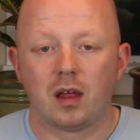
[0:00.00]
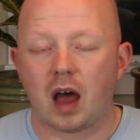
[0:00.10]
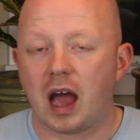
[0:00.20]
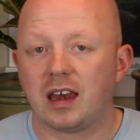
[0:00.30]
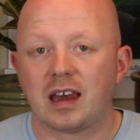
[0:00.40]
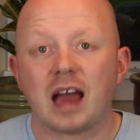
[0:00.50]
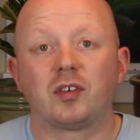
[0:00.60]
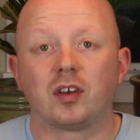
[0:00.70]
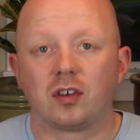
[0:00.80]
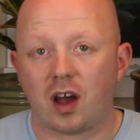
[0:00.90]
I didn't have
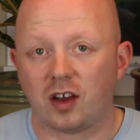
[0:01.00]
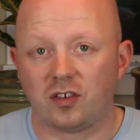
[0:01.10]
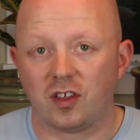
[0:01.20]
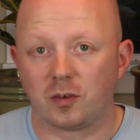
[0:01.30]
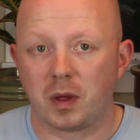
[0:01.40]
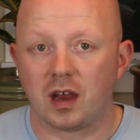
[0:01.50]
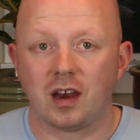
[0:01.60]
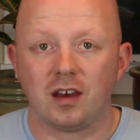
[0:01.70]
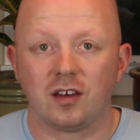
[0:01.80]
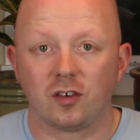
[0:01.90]
to touch this pen.
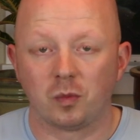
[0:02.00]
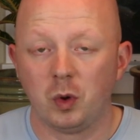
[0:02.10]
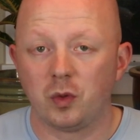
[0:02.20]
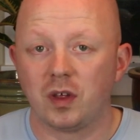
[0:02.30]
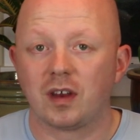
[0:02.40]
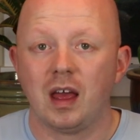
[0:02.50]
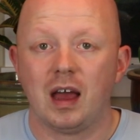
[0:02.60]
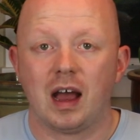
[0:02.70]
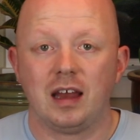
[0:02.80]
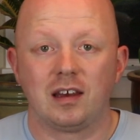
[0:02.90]
I didn't smooth it.
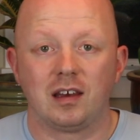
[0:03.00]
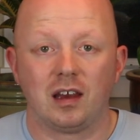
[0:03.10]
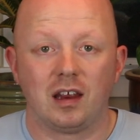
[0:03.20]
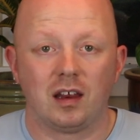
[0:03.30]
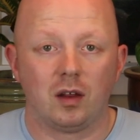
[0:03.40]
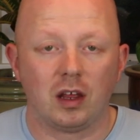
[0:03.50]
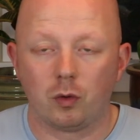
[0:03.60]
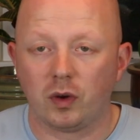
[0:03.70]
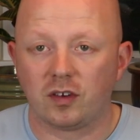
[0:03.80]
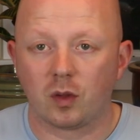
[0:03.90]
I didn't
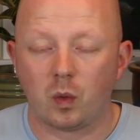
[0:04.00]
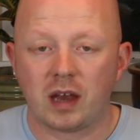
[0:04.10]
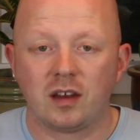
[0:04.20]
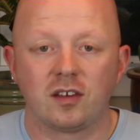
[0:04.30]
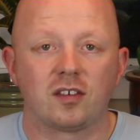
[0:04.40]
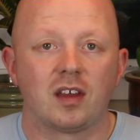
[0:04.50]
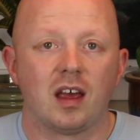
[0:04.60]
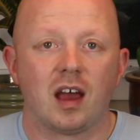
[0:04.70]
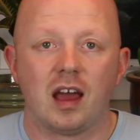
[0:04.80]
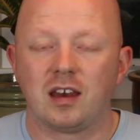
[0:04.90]
increase the wetness.
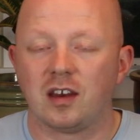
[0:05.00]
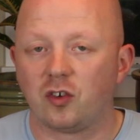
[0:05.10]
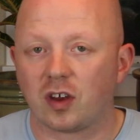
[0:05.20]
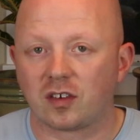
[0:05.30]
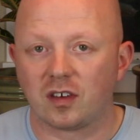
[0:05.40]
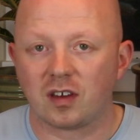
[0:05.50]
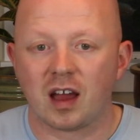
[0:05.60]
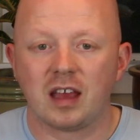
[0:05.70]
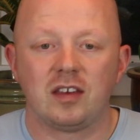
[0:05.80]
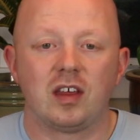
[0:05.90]
I didn't adjust the
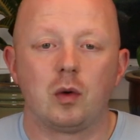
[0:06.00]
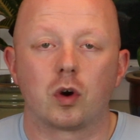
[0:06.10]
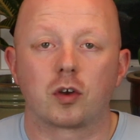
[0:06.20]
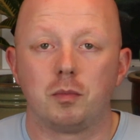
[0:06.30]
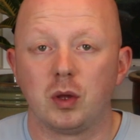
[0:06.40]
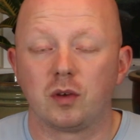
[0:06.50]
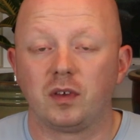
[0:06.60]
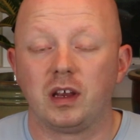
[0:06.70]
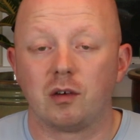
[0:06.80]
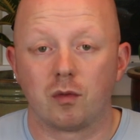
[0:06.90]
tines. It worked
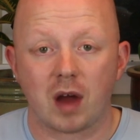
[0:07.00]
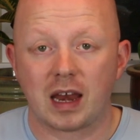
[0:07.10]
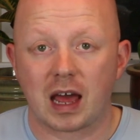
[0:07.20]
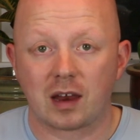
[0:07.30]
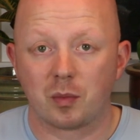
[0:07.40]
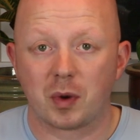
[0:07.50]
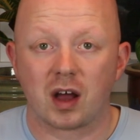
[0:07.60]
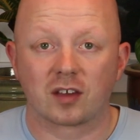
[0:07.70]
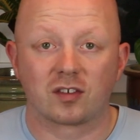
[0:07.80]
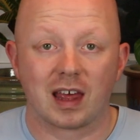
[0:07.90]
beautifully right out of the
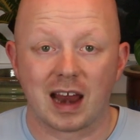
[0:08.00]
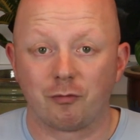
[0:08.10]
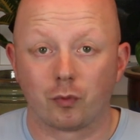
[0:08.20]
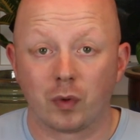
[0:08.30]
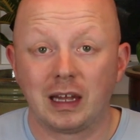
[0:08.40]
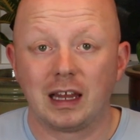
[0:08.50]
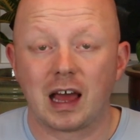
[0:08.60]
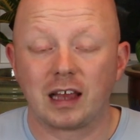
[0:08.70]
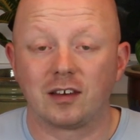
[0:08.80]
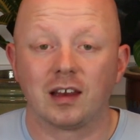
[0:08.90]
box, and I've really
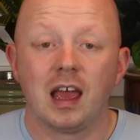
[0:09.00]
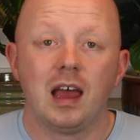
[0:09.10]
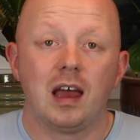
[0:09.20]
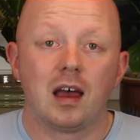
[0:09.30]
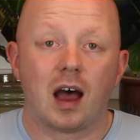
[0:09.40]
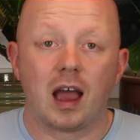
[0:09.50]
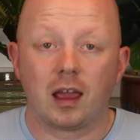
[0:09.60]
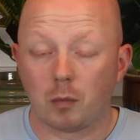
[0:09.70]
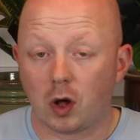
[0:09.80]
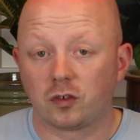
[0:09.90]
liked it.
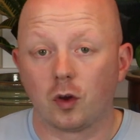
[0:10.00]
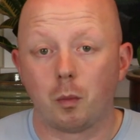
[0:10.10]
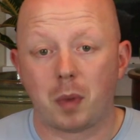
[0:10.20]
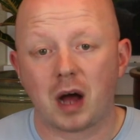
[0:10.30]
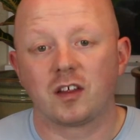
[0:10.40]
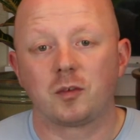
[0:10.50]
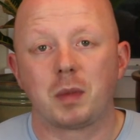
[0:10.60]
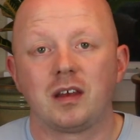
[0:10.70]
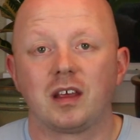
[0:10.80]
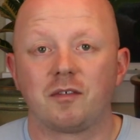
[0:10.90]
I also bought this
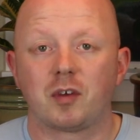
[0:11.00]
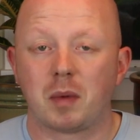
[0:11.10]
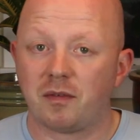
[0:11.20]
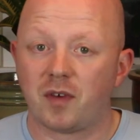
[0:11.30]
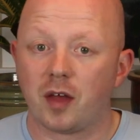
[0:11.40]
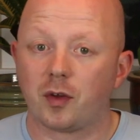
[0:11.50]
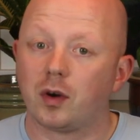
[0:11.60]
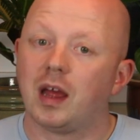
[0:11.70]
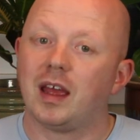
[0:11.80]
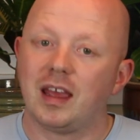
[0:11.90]
pen to give to my
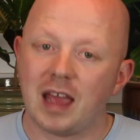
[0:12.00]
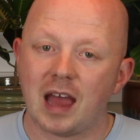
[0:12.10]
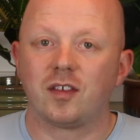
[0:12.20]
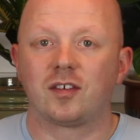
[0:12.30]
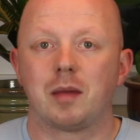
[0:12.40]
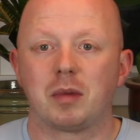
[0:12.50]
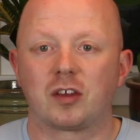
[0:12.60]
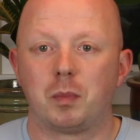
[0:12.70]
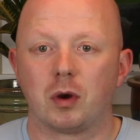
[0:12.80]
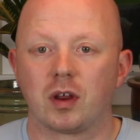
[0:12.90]
father. He had the same
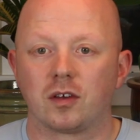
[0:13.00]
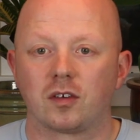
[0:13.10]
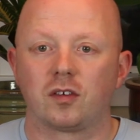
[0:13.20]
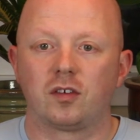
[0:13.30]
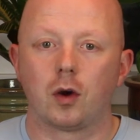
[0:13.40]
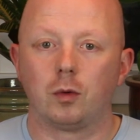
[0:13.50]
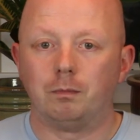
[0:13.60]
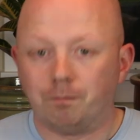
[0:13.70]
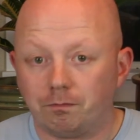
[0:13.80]
experience. So